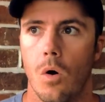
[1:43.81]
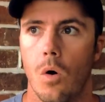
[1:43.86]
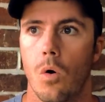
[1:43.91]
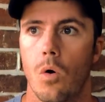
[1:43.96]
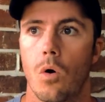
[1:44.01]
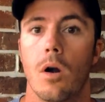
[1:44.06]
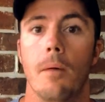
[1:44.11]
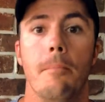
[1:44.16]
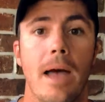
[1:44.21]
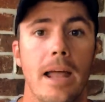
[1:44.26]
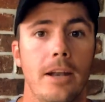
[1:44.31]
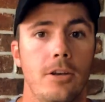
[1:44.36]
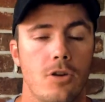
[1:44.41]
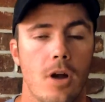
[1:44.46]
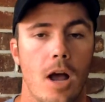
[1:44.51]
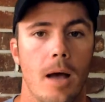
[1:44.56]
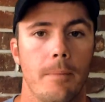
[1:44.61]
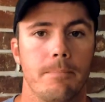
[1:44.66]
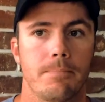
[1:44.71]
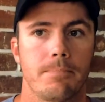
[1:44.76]
or a med
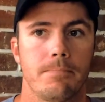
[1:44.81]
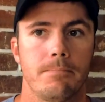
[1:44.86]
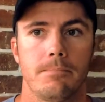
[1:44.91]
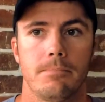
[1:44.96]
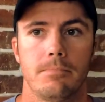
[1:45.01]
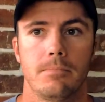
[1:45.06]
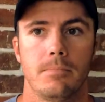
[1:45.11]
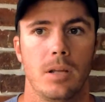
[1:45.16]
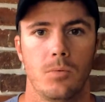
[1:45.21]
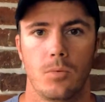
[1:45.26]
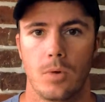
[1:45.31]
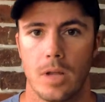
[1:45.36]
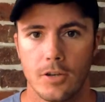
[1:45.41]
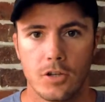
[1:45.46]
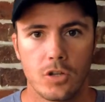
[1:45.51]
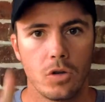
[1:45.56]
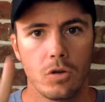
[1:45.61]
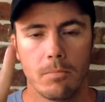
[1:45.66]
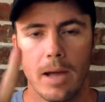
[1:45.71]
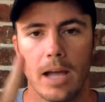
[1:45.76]
drop. And we
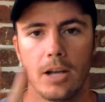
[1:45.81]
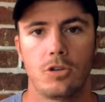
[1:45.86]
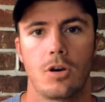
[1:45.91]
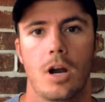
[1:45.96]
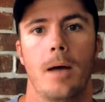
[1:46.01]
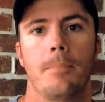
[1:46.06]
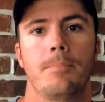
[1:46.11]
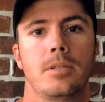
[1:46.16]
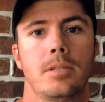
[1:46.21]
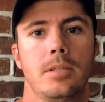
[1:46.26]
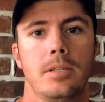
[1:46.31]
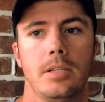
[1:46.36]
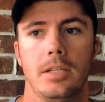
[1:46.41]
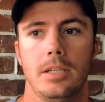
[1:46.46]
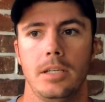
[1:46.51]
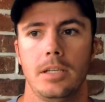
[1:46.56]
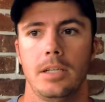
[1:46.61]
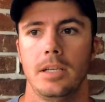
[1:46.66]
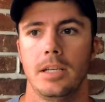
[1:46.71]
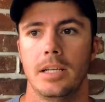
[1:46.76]
had two med drops
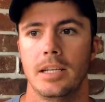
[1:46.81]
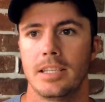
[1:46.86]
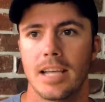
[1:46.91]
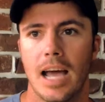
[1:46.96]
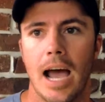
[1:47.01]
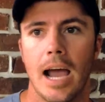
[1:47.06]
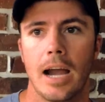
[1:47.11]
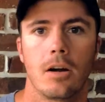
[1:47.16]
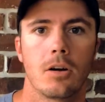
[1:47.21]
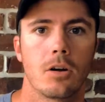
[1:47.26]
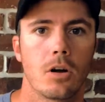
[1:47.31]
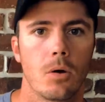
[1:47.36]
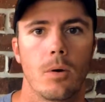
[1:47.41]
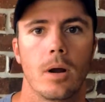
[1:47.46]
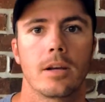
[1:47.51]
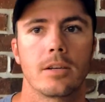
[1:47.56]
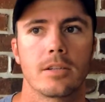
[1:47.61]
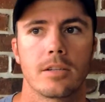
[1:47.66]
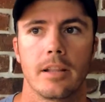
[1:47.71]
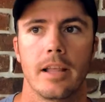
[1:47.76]
the entire
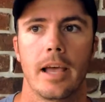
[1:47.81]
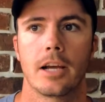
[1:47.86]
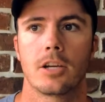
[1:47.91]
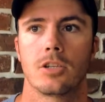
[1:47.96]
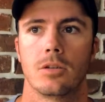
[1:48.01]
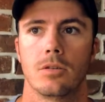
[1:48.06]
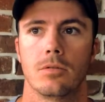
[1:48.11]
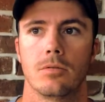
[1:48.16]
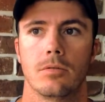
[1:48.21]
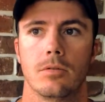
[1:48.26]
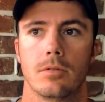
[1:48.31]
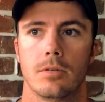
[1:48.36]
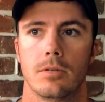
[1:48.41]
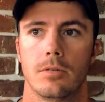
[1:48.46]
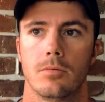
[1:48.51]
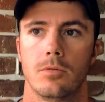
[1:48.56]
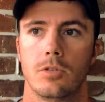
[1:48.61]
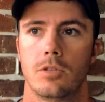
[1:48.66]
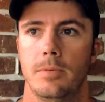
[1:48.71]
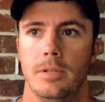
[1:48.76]
GORUCK selection,
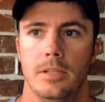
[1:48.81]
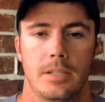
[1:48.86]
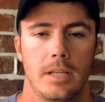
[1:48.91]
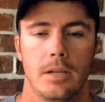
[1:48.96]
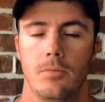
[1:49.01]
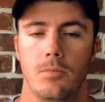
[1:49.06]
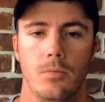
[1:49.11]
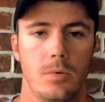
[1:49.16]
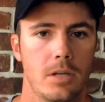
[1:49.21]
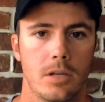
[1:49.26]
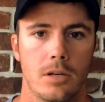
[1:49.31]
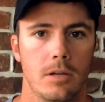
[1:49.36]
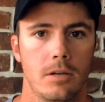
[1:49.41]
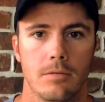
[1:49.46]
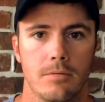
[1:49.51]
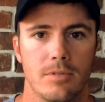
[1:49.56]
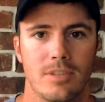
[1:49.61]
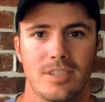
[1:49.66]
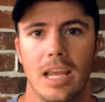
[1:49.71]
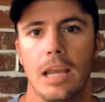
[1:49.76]
which means they, we
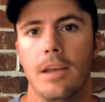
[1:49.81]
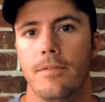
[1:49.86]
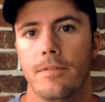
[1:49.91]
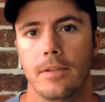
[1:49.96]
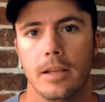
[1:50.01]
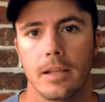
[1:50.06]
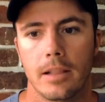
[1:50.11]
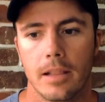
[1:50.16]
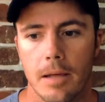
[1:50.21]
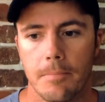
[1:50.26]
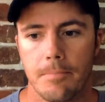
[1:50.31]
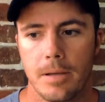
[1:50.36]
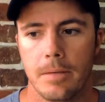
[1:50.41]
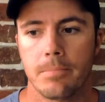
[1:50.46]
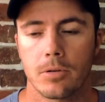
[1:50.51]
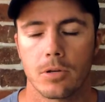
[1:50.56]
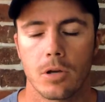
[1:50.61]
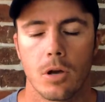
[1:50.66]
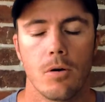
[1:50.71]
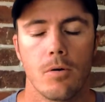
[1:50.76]
couldn't safely let
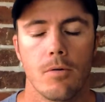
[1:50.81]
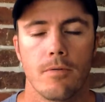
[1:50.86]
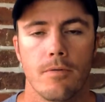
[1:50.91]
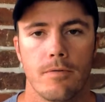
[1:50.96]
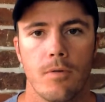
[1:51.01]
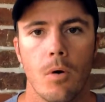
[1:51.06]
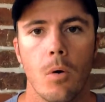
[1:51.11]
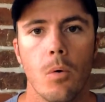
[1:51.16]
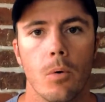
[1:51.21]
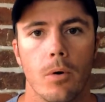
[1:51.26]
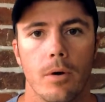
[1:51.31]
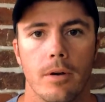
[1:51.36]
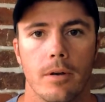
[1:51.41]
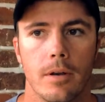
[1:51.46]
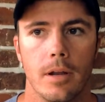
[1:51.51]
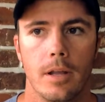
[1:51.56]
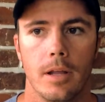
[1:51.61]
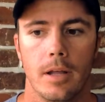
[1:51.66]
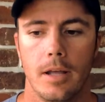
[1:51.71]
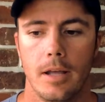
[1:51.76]
people go forward.
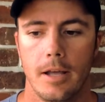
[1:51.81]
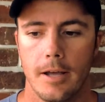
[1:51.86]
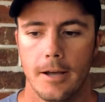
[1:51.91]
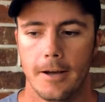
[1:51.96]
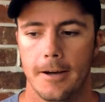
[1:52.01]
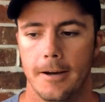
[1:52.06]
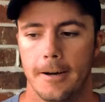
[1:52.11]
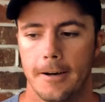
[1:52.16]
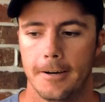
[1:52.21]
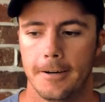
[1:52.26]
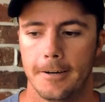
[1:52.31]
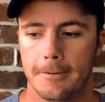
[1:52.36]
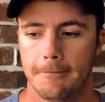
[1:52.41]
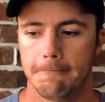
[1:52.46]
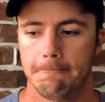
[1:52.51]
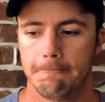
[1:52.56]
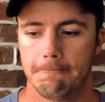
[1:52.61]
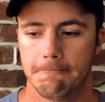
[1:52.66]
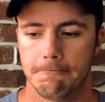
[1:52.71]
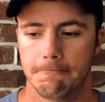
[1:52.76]

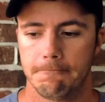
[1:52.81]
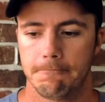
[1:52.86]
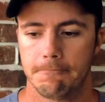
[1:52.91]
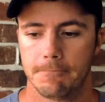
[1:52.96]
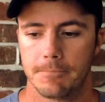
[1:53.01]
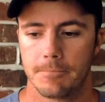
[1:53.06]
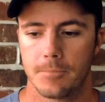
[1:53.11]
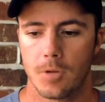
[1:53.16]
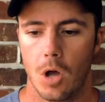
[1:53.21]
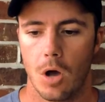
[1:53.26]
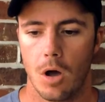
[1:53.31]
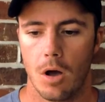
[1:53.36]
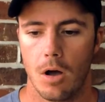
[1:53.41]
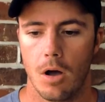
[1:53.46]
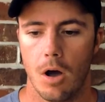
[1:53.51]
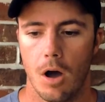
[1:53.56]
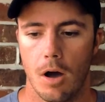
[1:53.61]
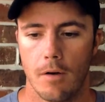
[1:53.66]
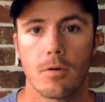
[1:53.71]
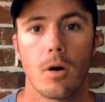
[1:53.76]
Um,
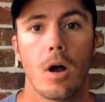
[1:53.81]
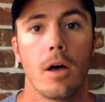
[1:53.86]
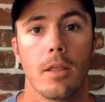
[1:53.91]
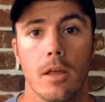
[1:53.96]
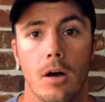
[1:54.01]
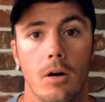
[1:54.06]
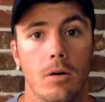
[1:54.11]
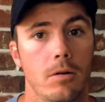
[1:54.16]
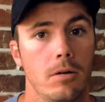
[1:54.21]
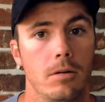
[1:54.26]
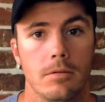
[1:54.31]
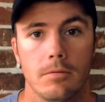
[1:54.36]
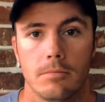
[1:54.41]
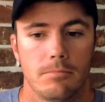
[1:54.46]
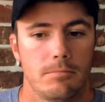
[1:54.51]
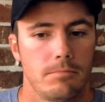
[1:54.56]
overall, though,